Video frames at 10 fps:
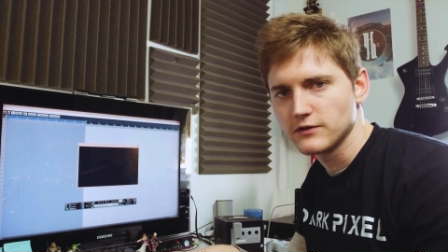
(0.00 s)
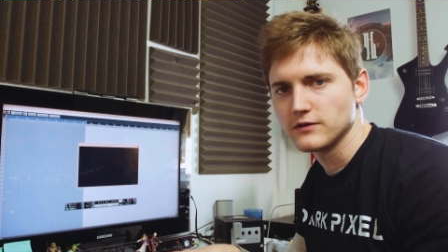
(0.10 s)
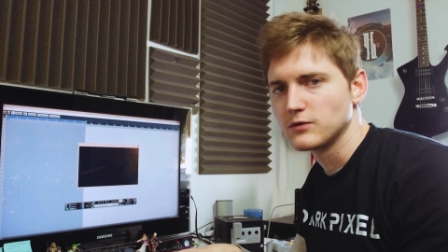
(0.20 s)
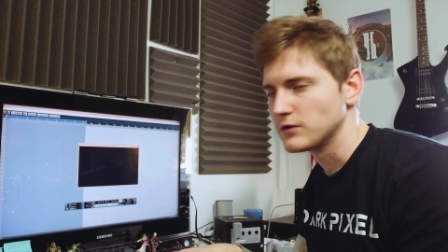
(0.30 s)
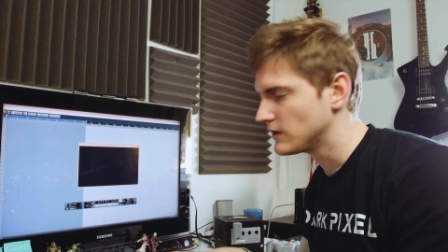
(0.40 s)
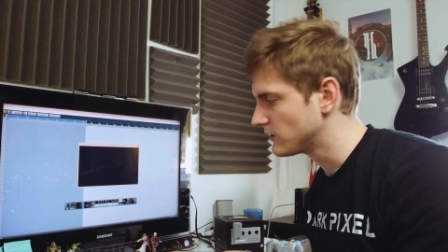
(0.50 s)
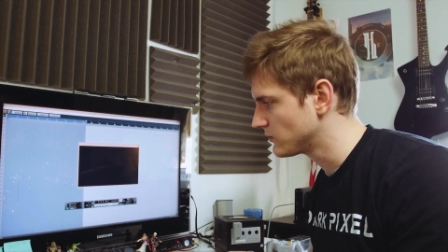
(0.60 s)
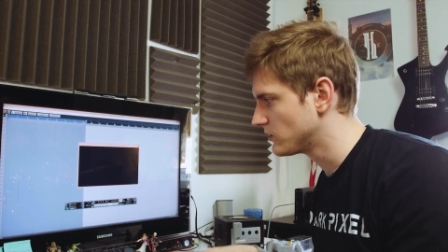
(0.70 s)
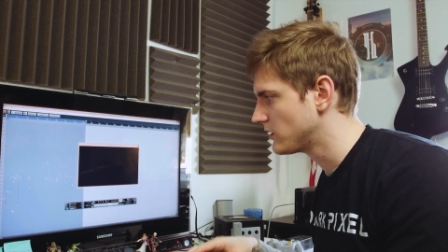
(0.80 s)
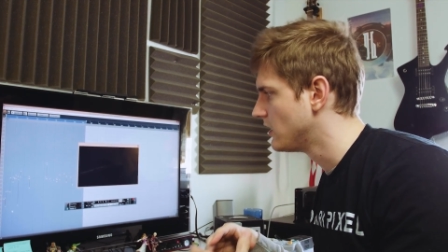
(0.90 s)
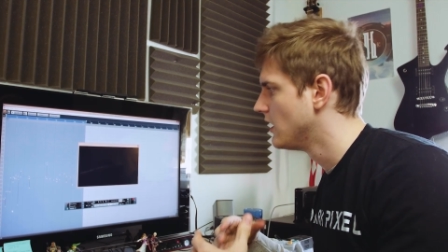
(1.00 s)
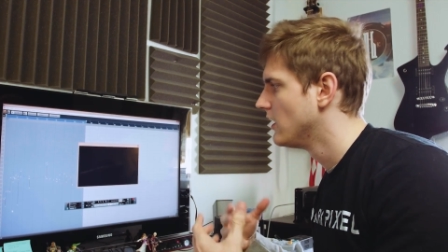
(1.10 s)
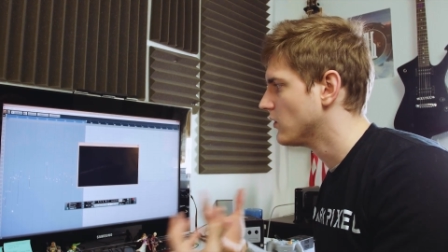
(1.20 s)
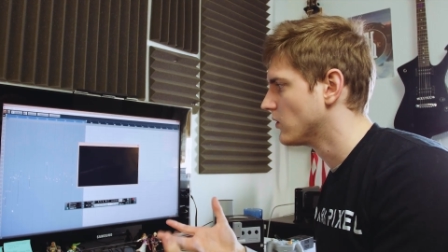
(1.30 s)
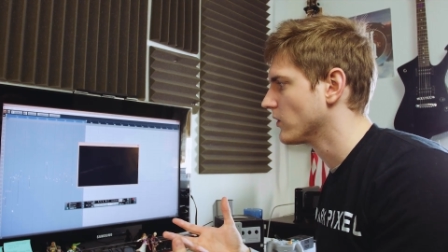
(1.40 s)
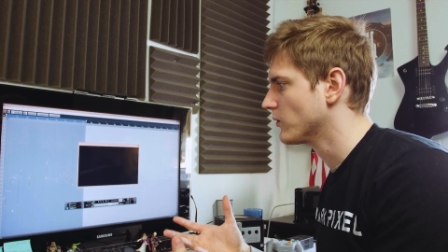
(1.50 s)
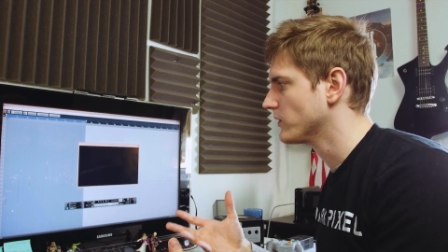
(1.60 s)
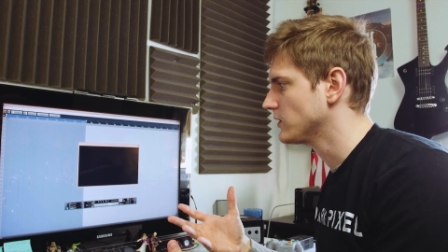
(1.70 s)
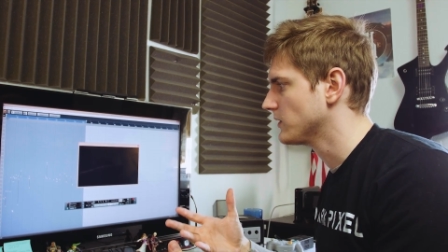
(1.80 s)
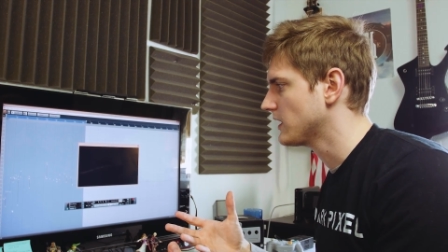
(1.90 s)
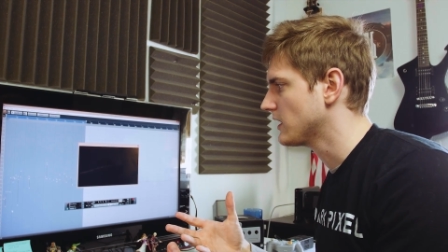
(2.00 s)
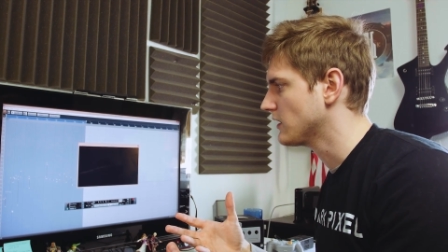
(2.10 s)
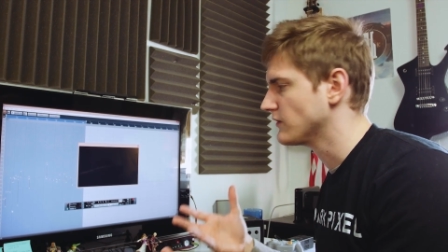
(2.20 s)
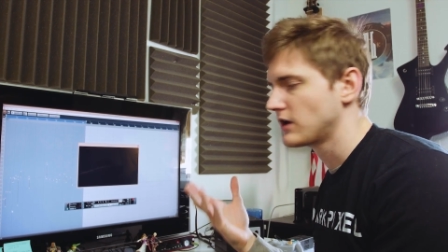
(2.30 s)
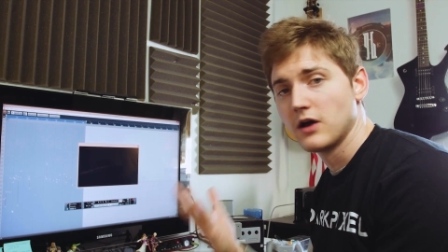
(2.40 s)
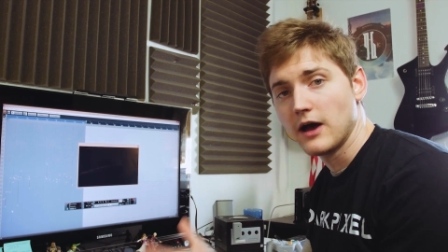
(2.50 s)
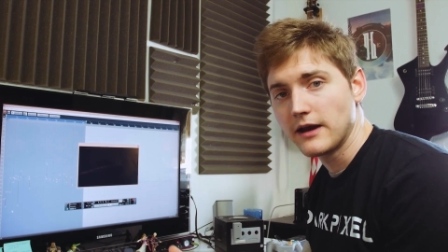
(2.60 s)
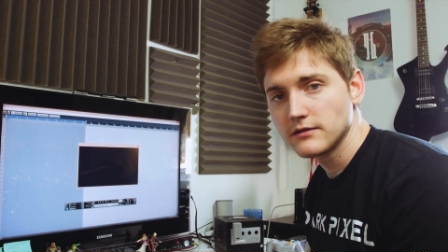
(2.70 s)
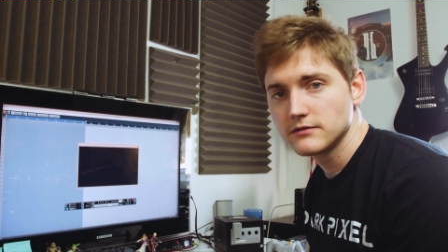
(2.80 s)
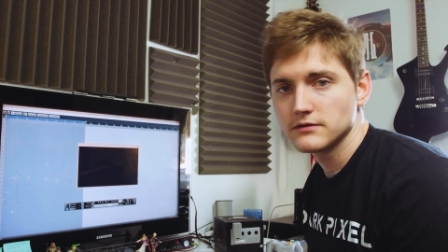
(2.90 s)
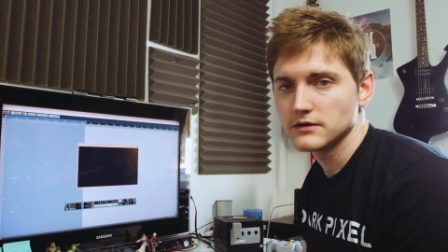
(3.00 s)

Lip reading: into another one, or when you have a cut.